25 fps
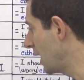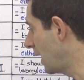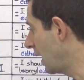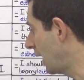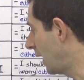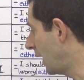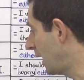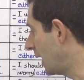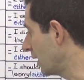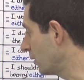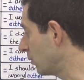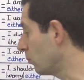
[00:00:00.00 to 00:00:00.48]

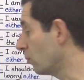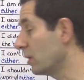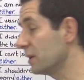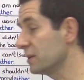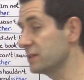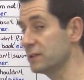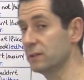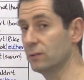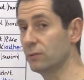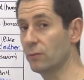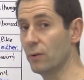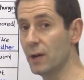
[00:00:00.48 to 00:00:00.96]
I
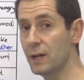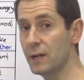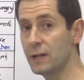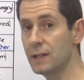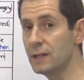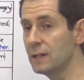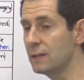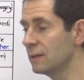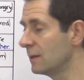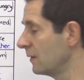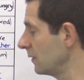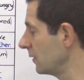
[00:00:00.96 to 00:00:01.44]
wasn't
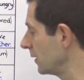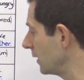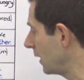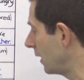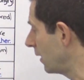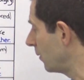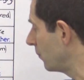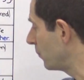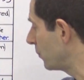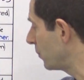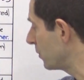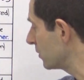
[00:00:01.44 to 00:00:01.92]
ready,
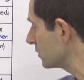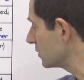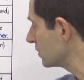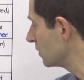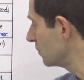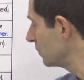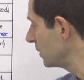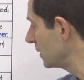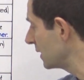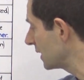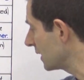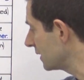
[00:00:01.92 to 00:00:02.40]
and
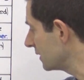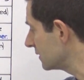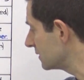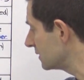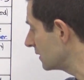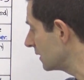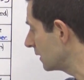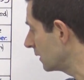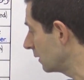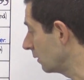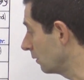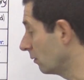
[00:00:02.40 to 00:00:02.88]
person B can
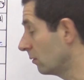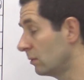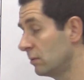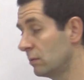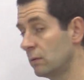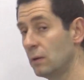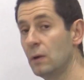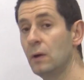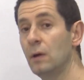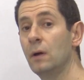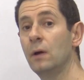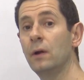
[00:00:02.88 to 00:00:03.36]
say,
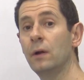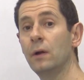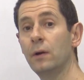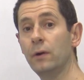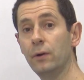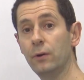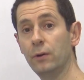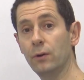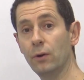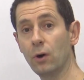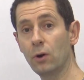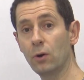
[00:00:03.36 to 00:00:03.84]

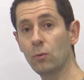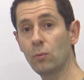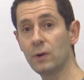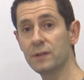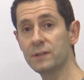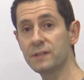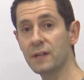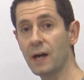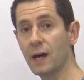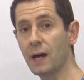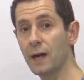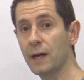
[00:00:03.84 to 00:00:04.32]
nor
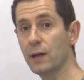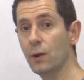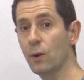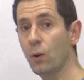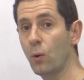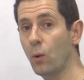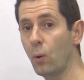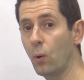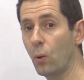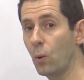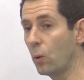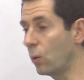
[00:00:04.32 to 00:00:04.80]
was
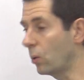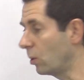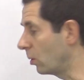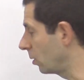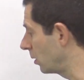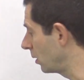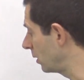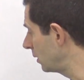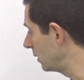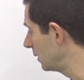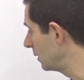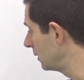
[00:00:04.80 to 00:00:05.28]
I,
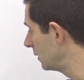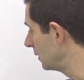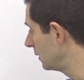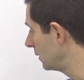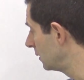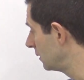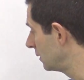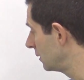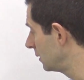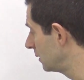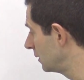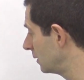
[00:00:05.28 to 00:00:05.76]
or
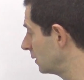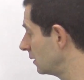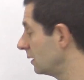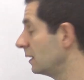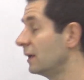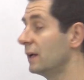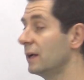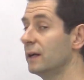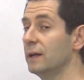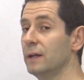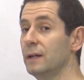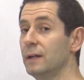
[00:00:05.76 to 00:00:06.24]

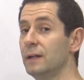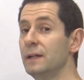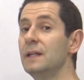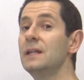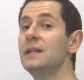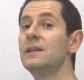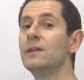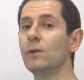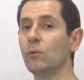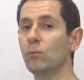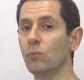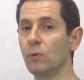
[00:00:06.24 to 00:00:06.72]

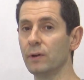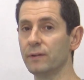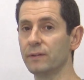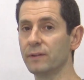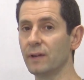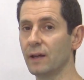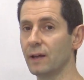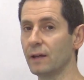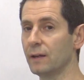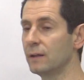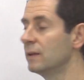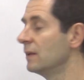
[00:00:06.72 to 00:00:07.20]
neither was
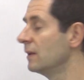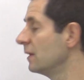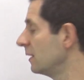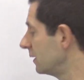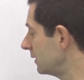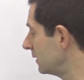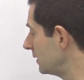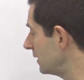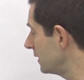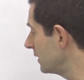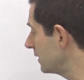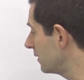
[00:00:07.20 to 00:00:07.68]
I.
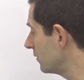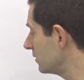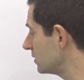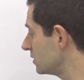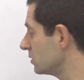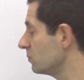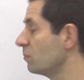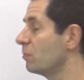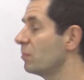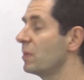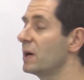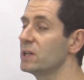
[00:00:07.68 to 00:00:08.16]
Neither
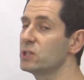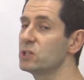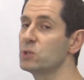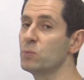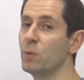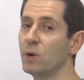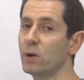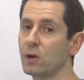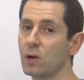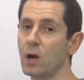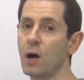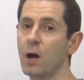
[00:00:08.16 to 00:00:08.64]
is much
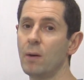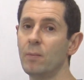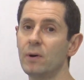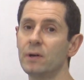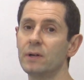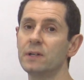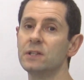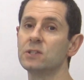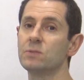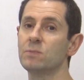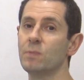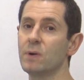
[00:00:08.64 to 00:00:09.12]
more
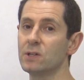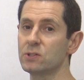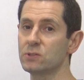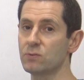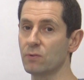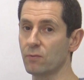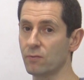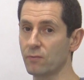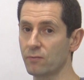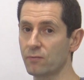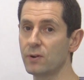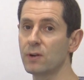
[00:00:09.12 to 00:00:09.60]
common, it's much
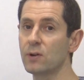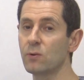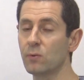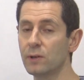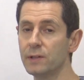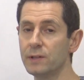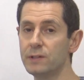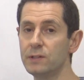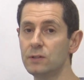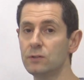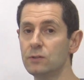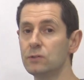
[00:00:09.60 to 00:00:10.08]
more
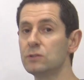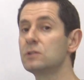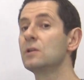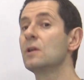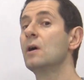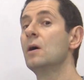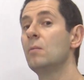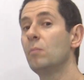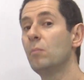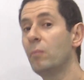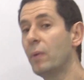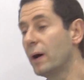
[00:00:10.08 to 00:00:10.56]
frequently used,
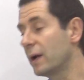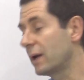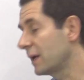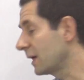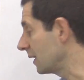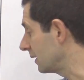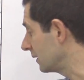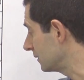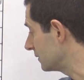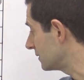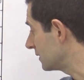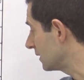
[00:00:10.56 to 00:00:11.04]
but
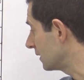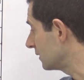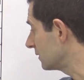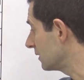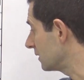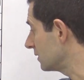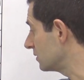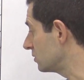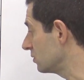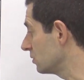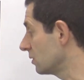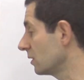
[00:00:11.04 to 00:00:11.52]
again,
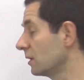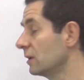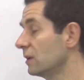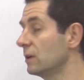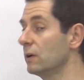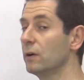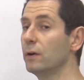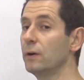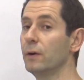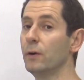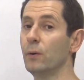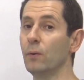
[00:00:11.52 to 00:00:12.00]
sometimes you can
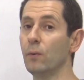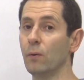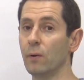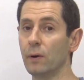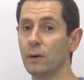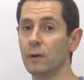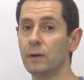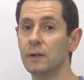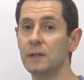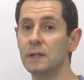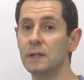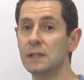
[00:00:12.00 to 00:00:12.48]
hear nor.
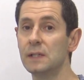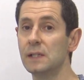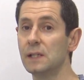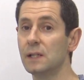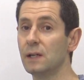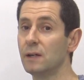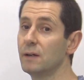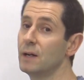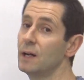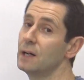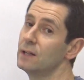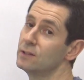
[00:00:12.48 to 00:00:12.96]

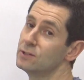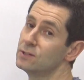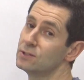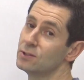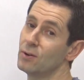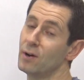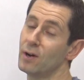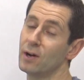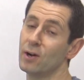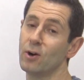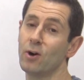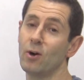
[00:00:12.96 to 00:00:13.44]
All right,
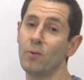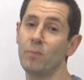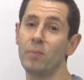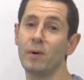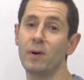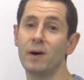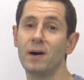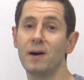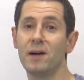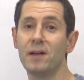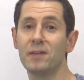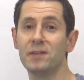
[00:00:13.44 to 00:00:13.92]
so I hope
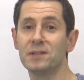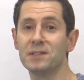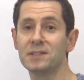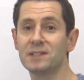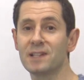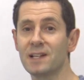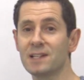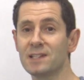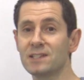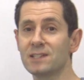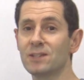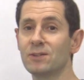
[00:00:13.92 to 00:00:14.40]
this
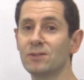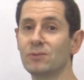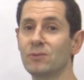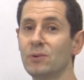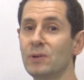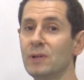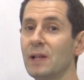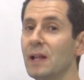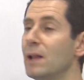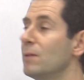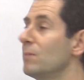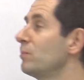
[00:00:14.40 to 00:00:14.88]
lesson
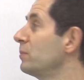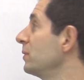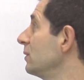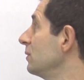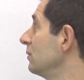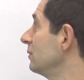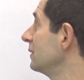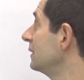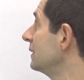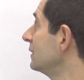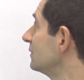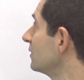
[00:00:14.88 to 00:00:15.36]
will help
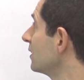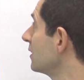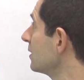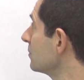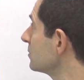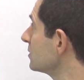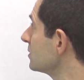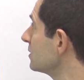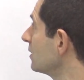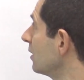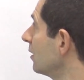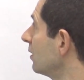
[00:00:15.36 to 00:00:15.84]
you in
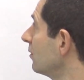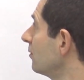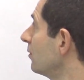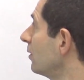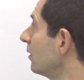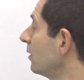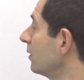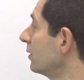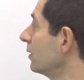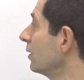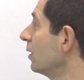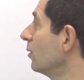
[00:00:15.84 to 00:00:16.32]
terms
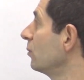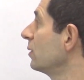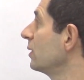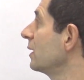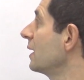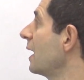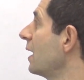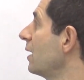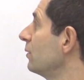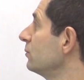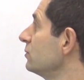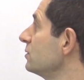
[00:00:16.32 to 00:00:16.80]
of knowing
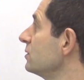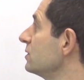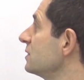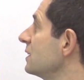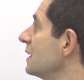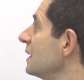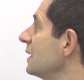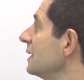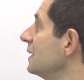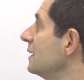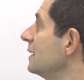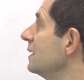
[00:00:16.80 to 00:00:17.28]
how to
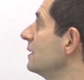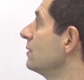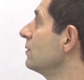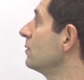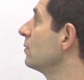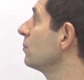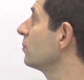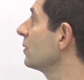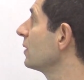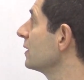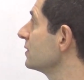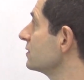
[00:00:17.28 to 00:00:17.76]
say neither
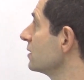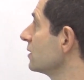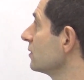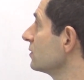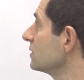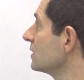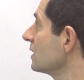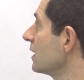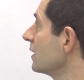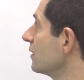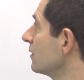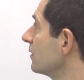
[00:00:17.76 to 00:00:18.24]
plus the
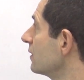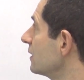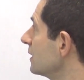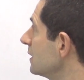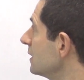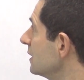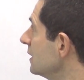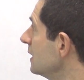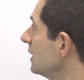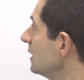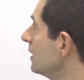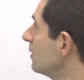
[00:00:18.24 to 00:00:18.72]

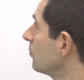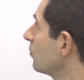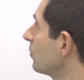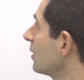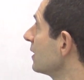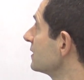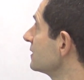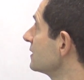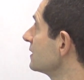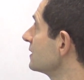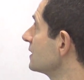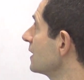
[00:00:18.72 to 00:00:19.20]
auxiliary
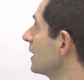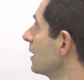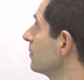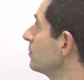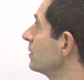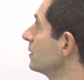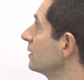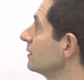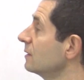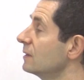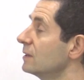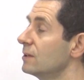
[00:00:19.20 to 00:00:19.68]
plus the
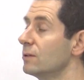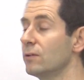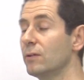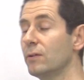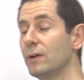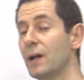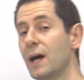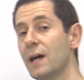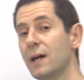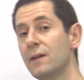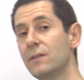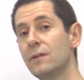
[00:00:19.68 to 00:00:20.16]
subject, neither or
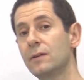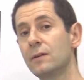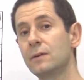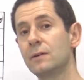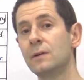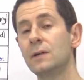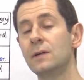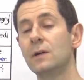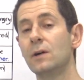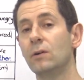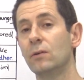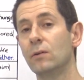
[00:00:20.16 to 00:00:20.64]

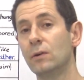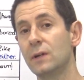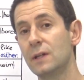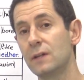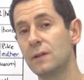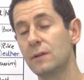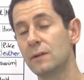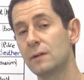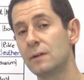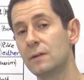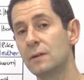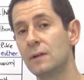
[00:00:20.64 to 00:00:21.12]
either or
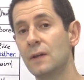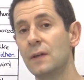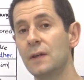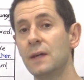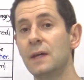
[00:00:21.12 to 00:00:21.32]
either.